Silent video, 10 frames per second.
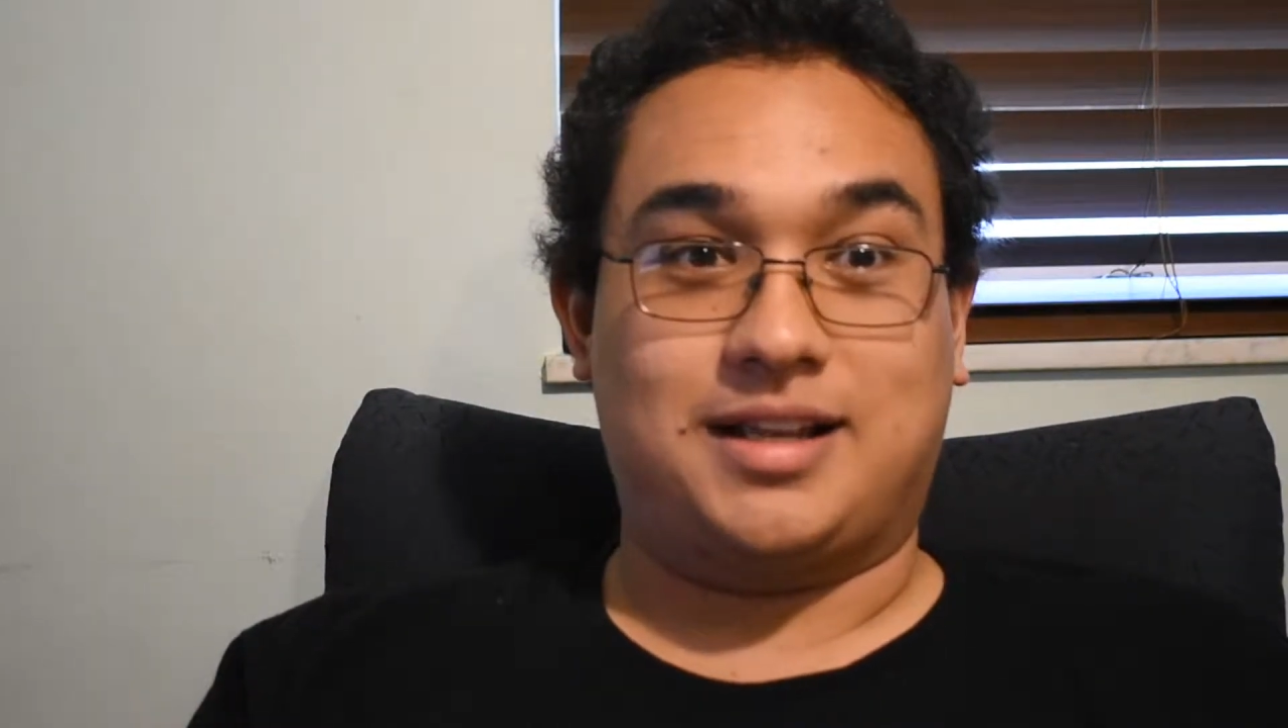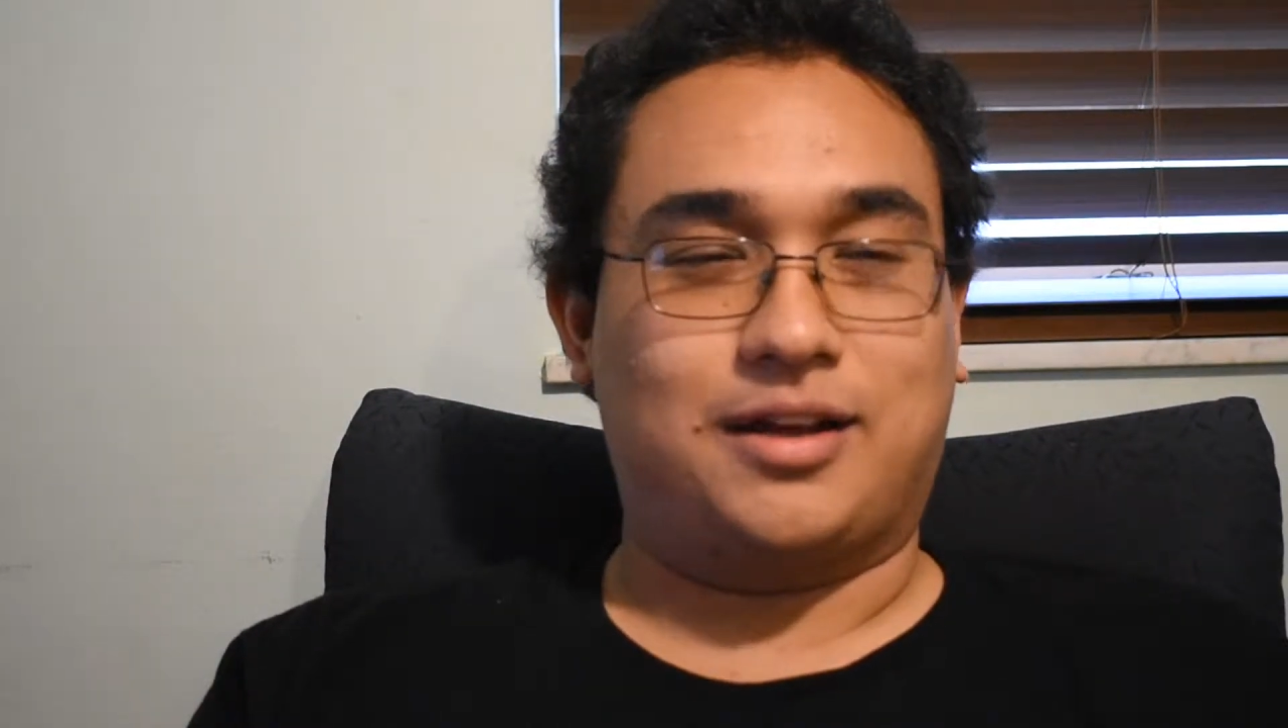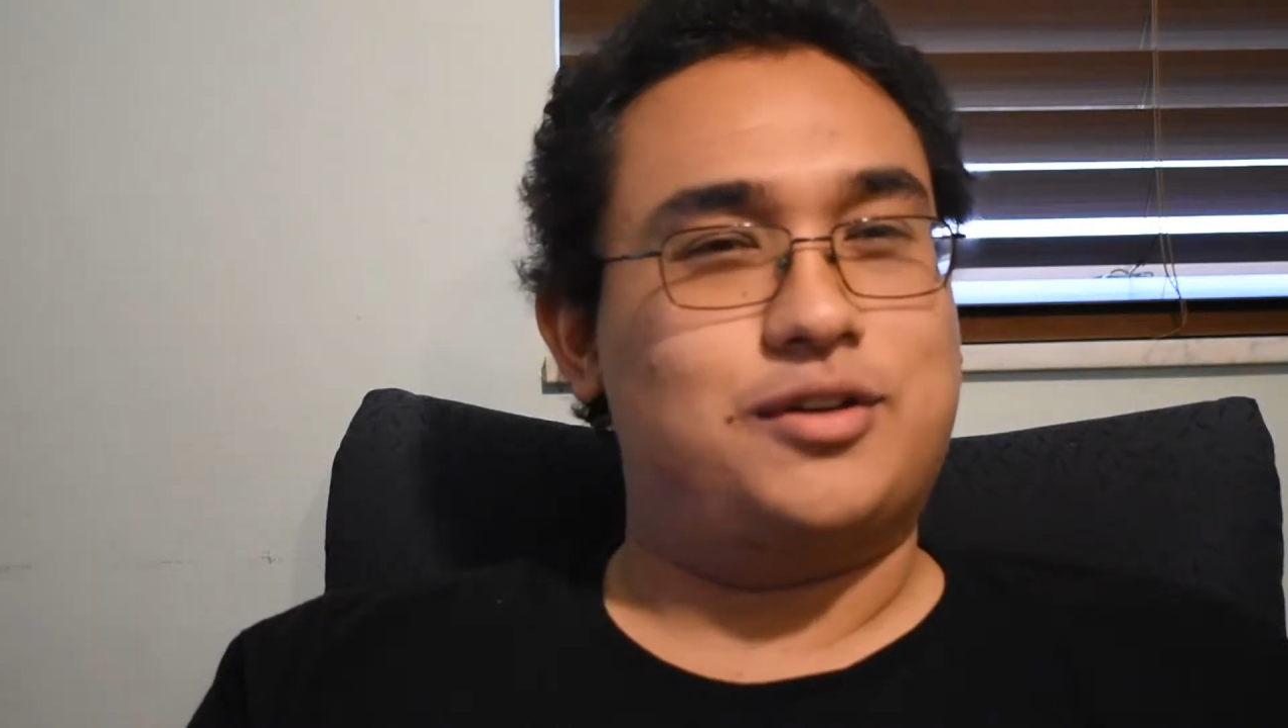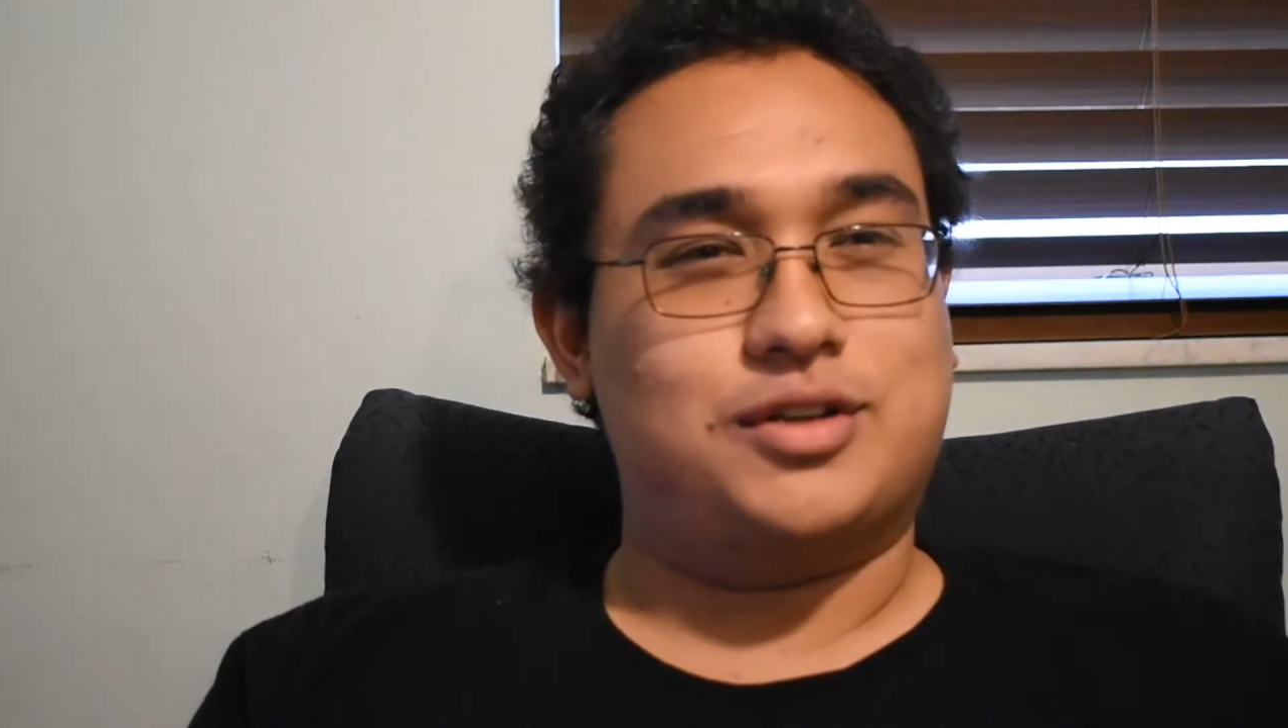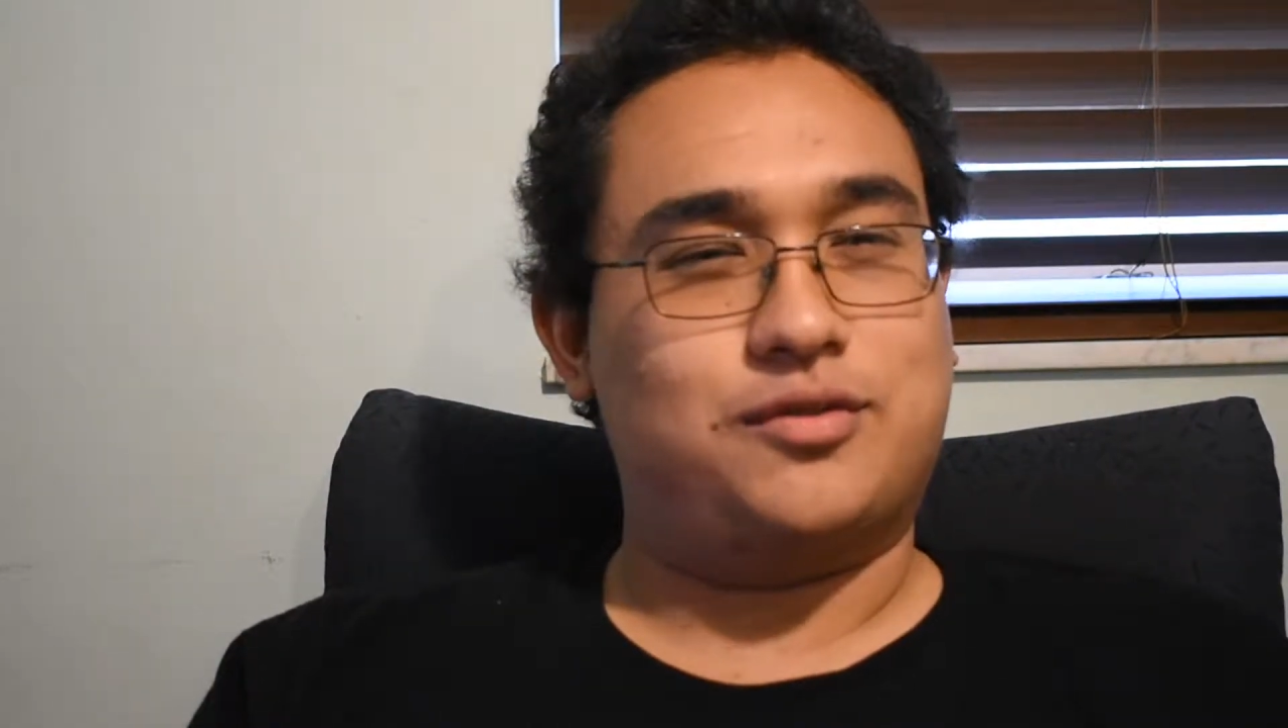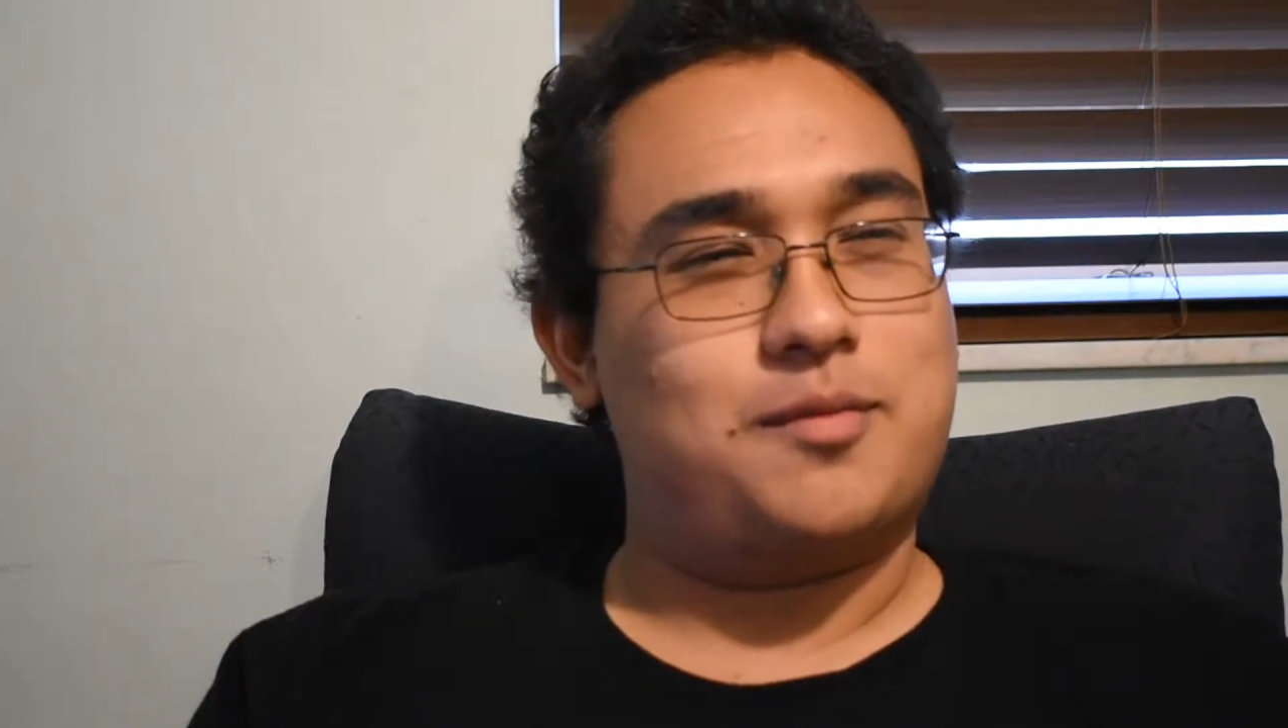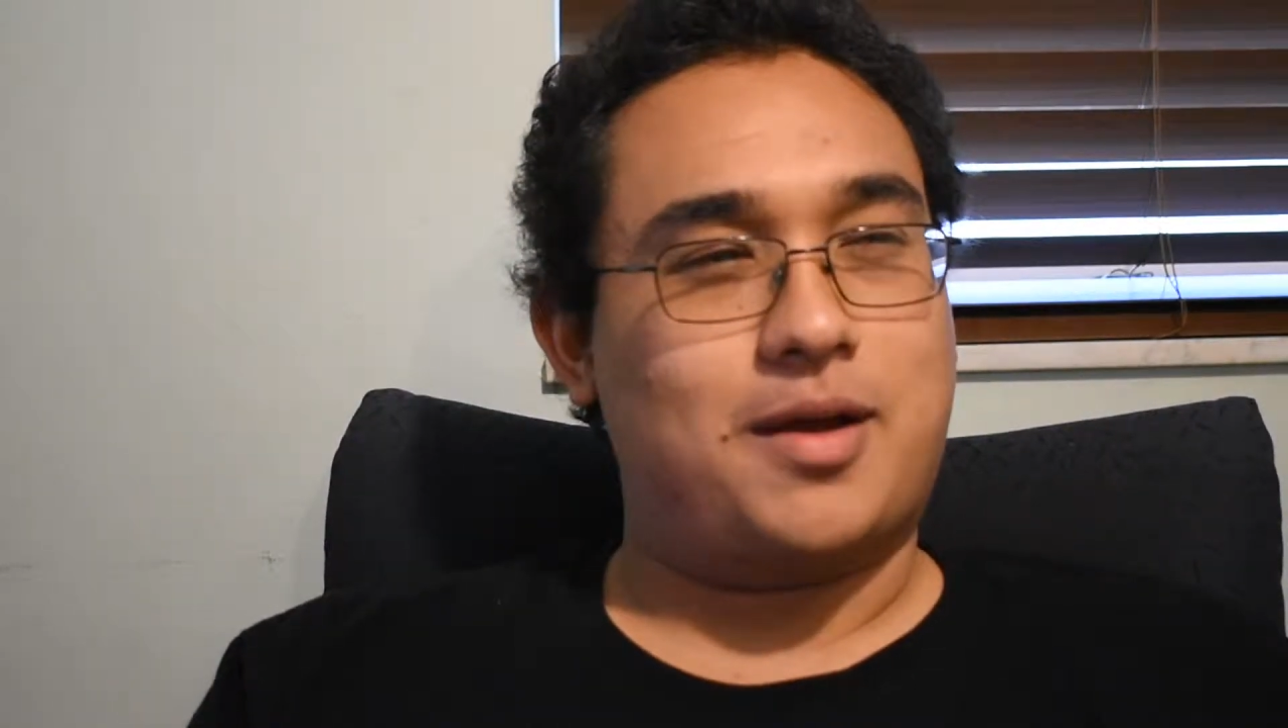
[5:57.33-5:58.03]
like just for